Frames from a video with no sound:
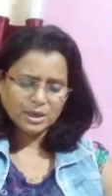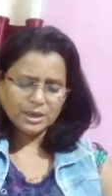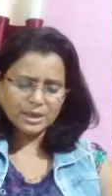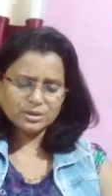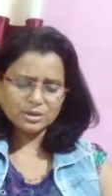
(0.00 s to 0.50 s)

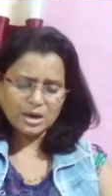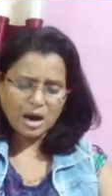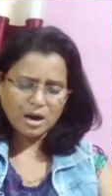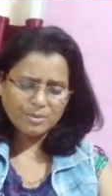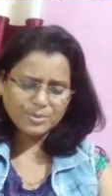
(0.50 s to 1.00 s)
Next,
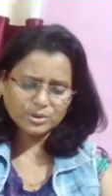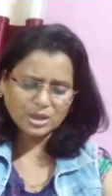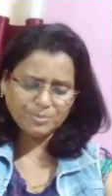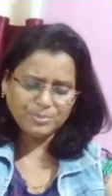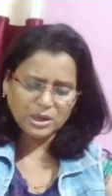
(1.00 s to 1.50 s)
Rana
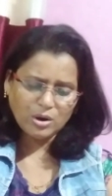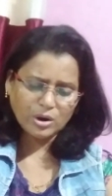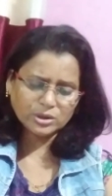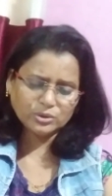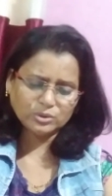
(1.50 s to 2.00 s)
Pratap
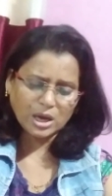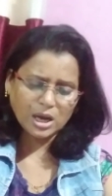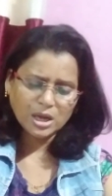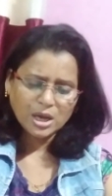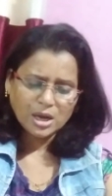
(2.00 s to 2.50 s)
belonged to the
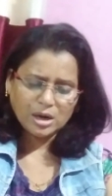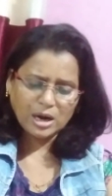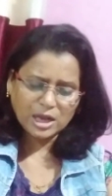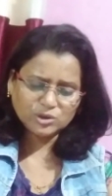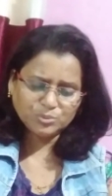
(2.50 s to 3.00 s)

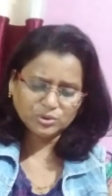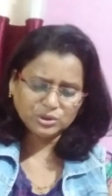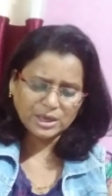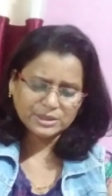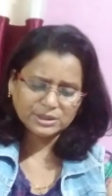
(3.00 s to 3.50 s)
Rajput
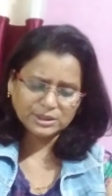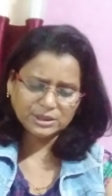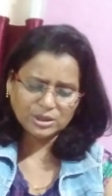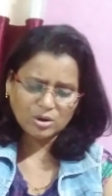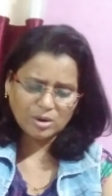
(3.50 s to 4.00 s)

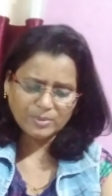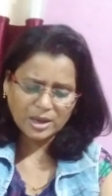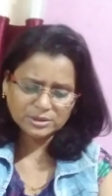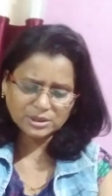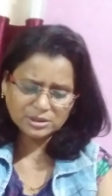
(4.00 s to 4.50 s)
dynasty of
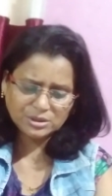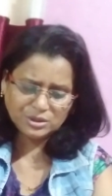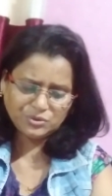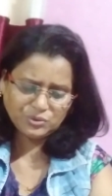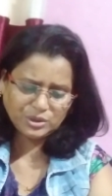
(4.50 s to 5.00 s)
Answer,
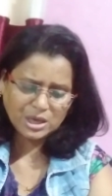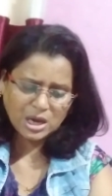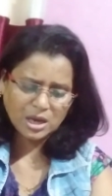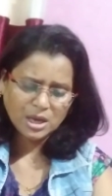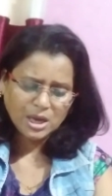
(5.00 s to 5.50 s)
Sisodiya.
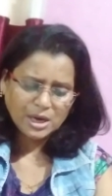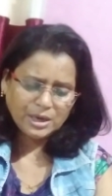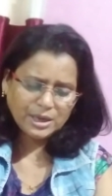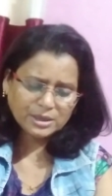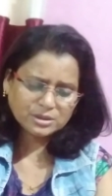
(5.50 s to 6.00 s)

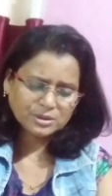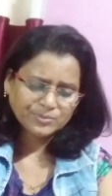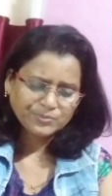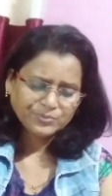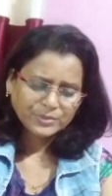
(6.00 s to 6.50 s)
Next,
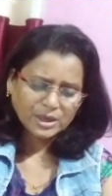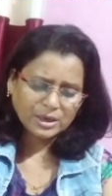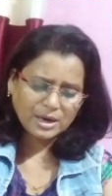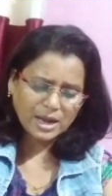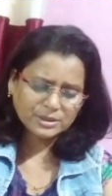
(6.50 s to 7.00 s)

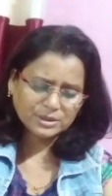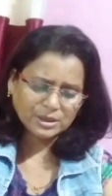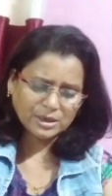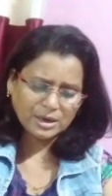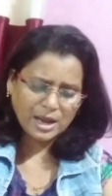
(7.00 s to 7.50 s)

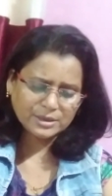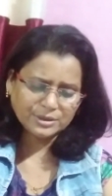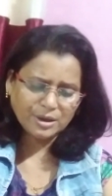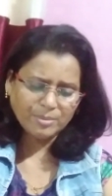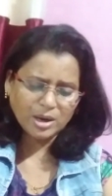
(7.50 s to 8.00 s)

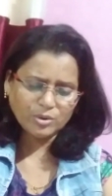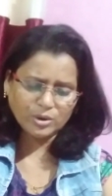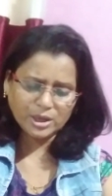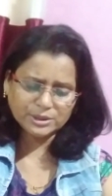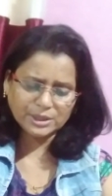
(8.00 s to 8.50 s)
Rajnama
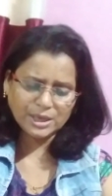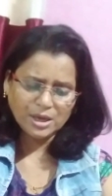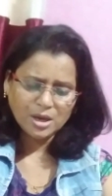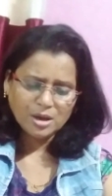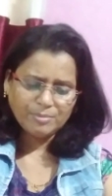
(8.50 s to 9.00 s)
was a
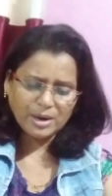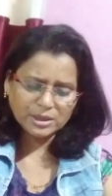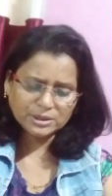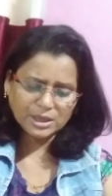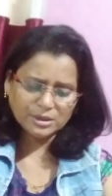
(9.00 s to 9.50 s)

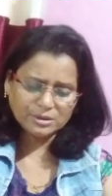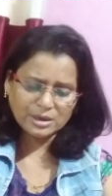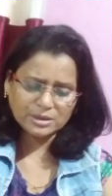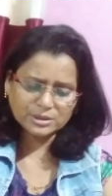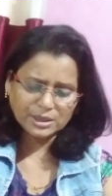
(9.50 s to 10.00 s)
Persian
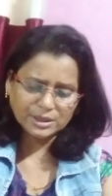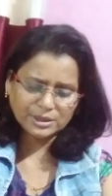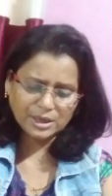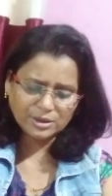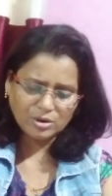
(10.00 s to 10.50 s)

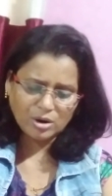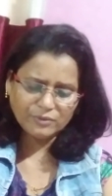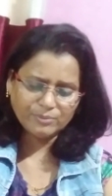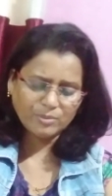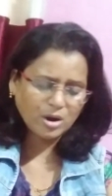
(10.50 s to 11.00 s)
translated of
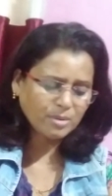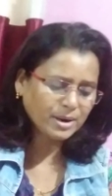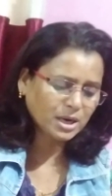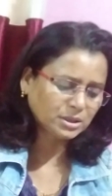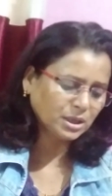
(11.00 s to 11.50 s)

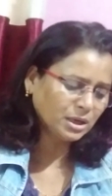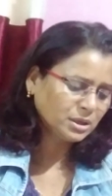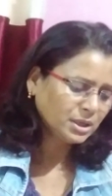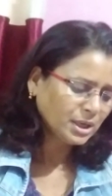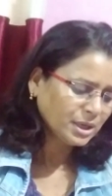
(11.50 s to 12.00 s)
Mahabharata.
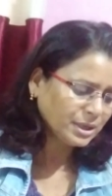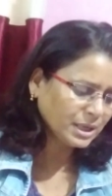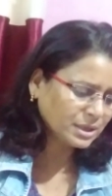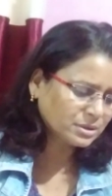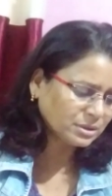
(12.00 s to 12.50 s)

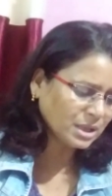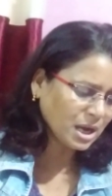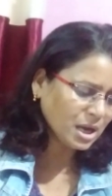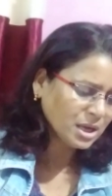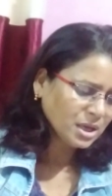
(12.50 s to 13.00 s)
Next,
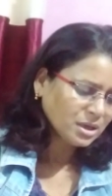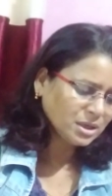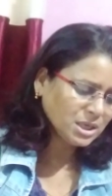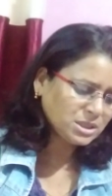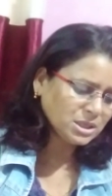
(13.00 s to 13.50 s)
the
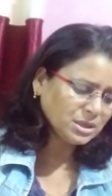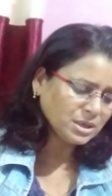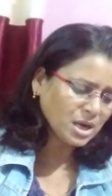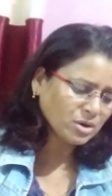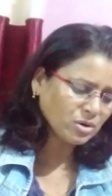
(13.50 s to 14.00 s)
East
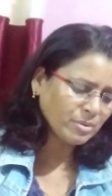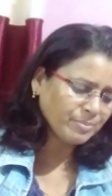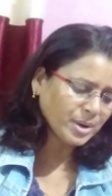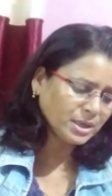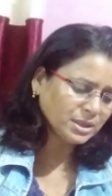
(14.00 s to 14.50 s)
India
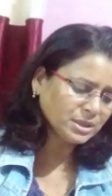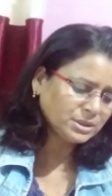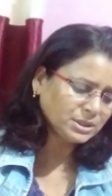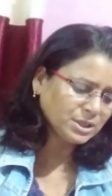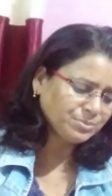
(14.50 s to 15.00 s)
Company
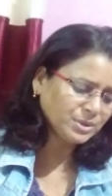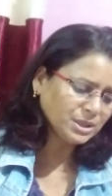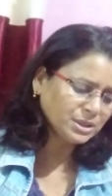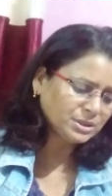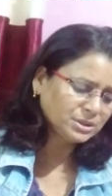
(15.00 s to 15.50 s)
received
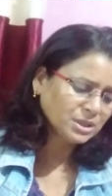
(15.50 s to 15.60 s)
its